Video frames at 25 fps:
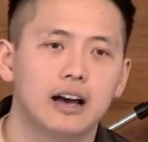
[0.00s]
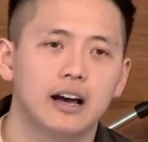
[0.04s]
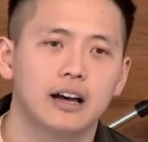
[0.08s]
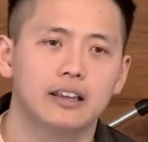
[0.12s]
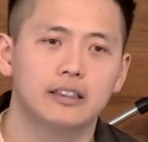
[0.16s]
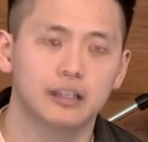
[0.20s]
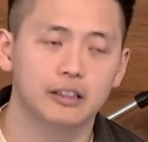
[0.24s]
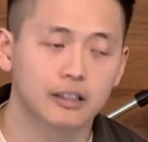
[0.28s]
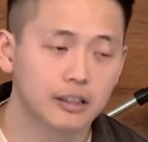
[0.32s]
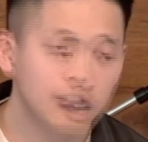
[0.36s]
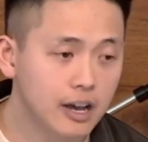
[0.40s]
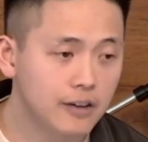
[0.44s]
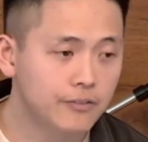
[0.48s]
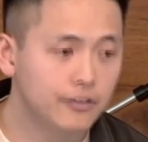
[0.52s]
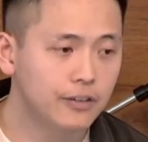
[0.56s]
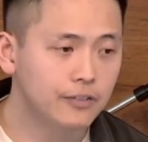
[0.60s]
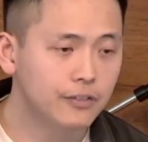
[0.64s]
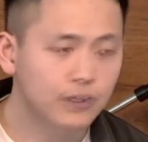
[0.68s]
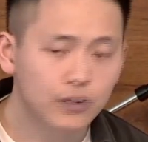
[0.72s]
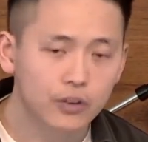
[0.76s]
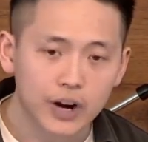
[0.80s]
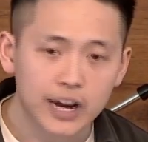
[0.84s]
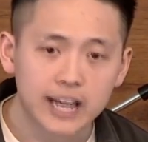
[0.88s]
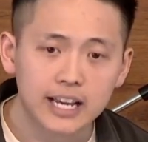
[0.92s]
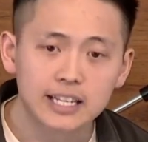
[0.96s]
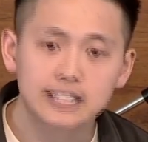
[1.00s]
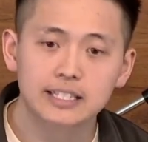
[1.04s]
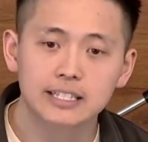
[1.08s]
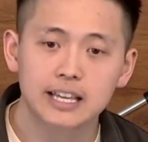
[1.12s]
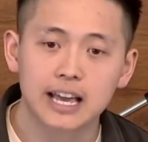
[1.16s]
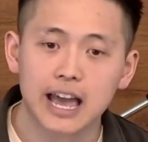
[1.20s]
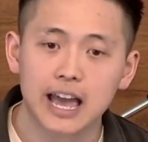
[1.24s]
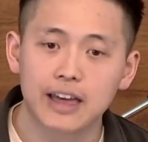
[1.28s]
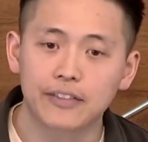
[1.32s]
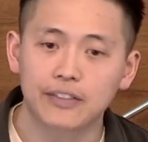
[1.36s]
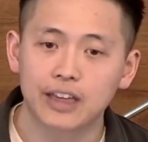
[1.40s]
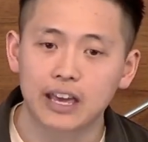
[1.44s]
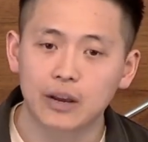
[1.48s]
the love of Christ,
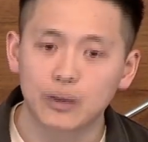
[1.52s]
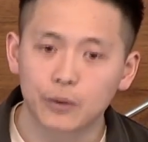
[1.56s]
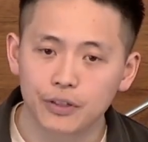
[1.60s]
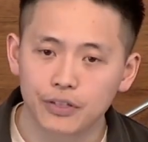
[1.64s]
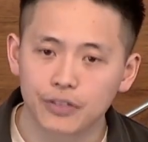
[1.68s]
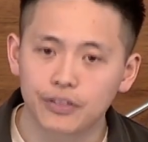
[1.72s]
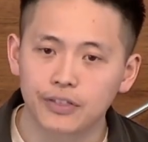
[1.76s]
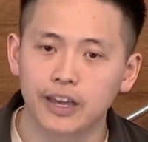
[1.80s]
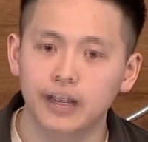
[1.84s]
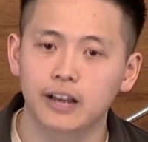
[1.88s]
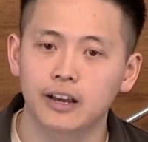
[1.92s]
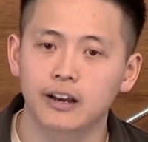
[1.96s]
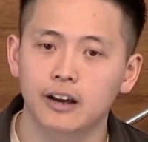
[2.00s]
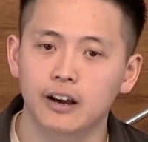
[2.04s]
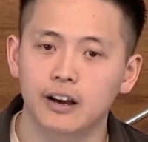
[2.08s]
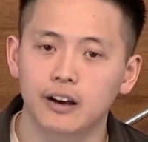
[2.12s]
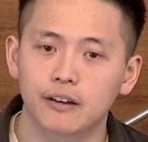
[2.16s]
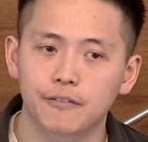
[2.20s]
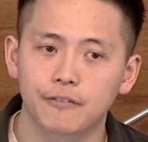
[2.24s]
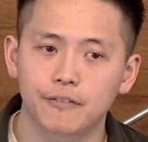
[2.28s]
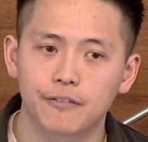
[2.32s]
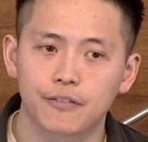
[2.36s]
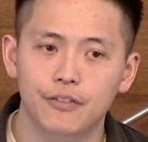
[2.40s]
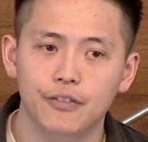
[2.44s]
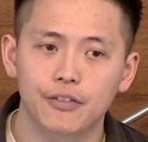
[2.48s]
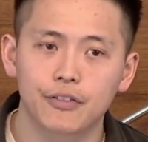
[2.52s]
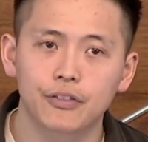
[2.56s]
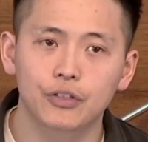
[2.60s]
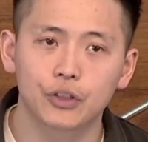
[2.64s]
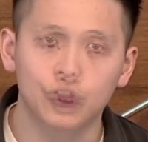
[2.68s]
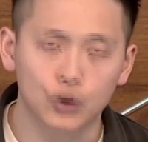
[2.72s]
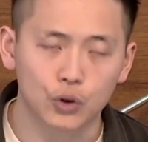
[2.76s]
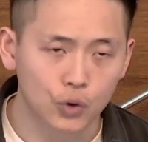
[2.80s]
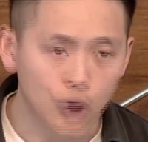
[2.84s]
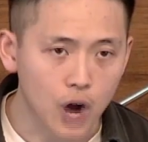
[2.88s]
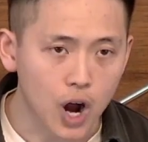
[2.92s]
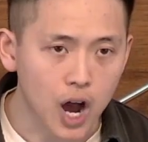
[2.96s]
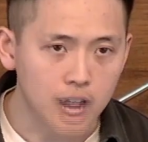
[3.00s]
and they would think of the
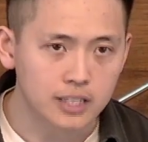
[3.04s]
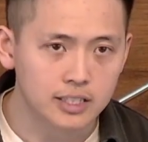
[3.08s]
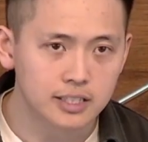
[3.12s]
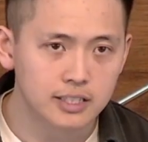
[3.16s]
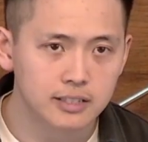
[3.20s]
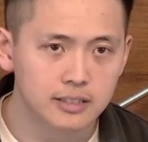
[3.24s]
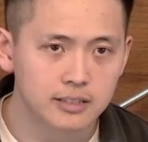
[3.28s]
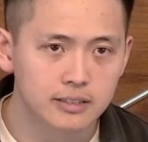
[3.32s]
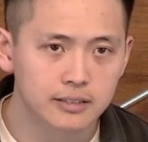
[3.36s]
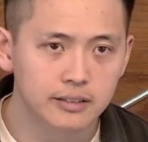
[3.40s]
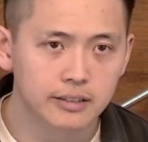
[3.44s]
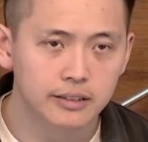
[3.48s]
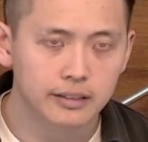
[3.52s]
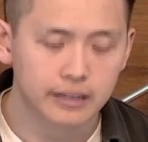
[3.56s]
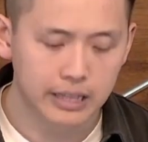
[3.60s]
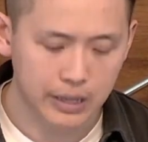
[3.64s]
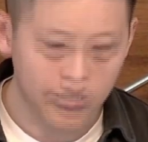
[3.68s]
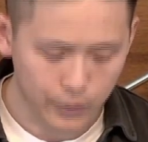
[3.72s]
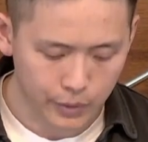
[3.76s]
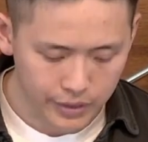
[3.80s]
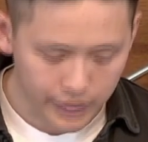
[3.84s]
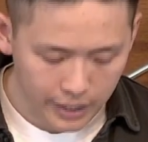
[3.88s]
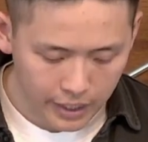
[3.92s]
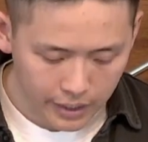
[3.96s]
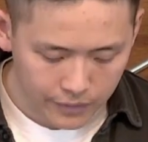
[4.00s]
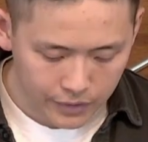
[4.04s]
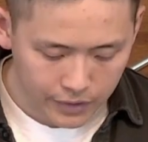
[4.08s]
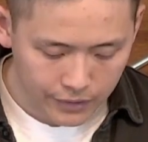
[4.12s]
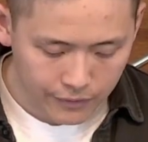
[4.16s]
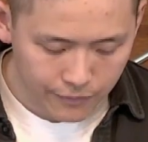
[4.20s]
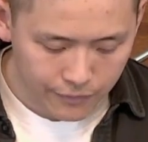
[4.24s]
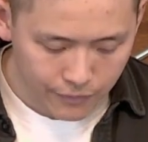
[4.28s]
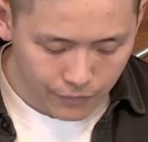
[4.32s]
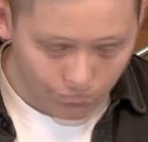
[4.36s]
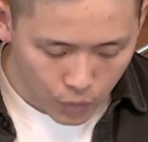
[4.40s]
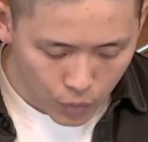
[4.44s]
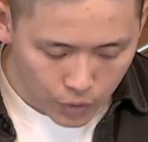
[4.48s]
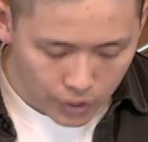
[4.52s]
cross. They would think of the
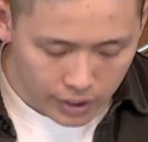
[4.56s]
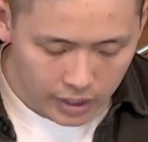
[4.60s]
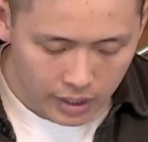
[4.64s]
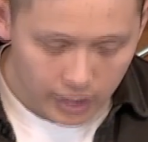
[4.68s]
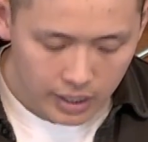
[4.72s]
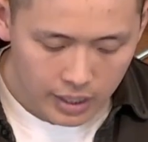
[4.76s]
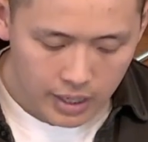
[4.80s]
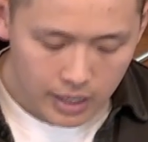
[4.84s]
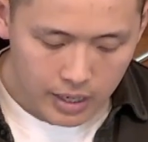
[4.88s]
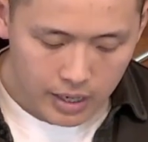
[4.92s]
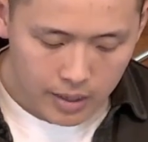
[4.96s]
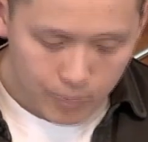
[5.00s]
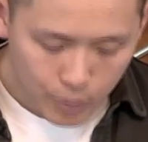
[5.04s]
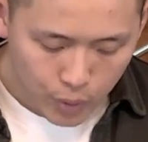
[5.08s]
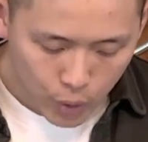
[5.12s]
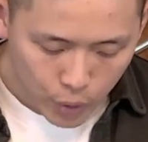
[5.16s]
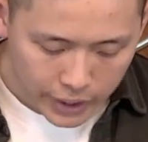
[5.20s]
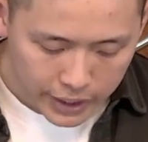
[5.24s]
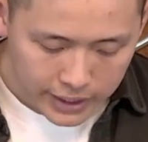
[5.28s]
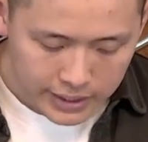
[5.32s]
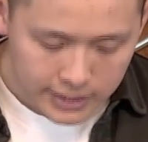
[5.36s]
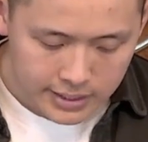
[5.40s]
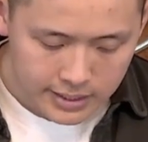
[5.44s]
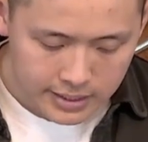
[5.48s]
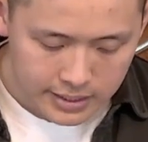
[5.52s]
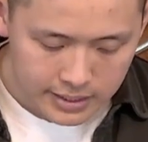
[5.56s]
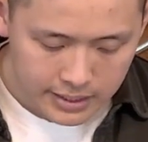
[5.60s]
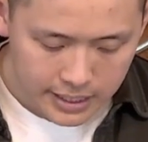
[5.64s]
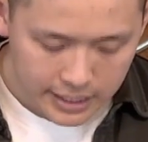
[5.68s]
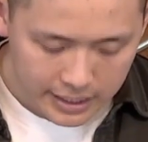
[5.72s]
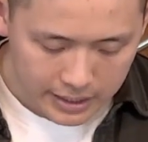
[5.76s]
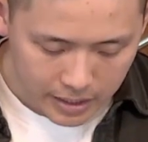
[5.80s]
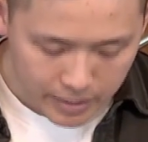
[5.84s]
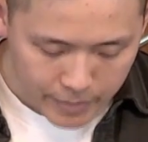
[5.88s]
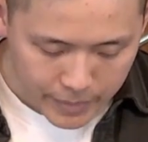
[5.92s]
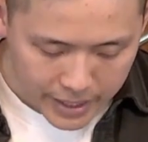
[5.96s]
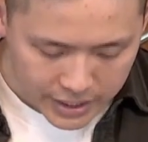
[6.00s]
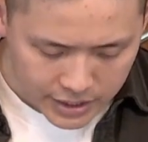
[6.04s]
4 points and
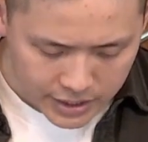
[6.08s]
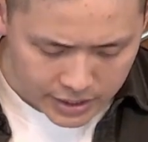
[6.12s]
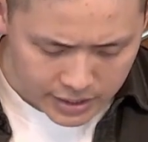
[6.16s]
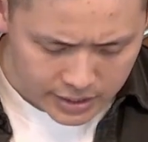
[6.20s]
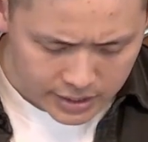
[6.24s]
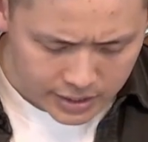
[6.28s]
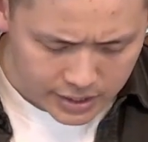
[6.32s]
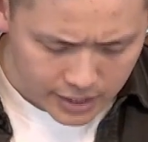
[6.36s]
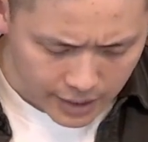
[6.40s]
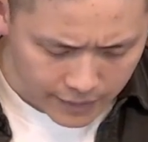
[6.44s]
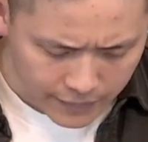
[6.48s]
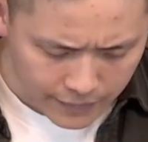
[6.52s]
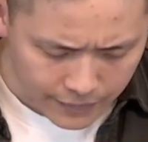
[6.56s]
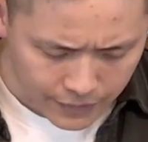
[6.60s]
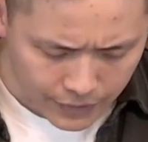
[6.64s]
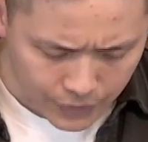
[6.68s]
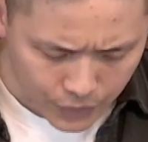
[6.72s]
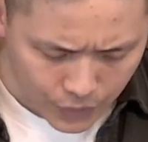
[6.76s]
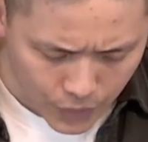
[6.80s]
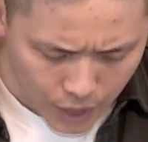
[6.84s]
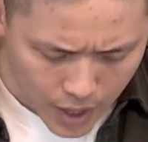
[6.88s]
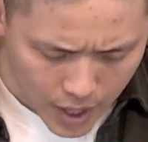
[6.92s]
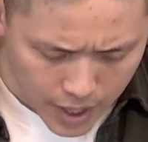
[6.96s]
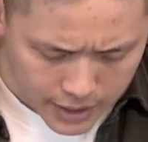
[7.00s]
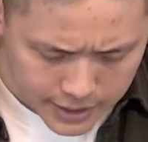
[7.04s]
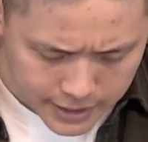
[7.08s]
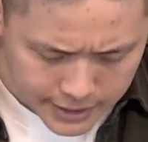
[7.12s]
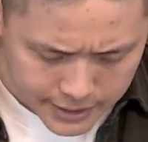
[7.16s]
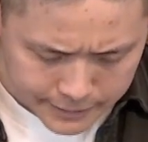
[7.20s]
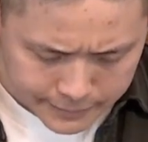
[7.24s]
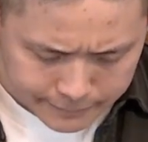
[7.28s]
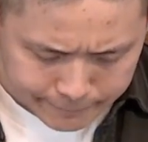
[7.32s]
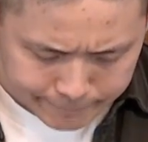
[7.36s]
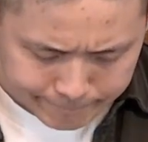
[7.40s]
dimensions of the cross.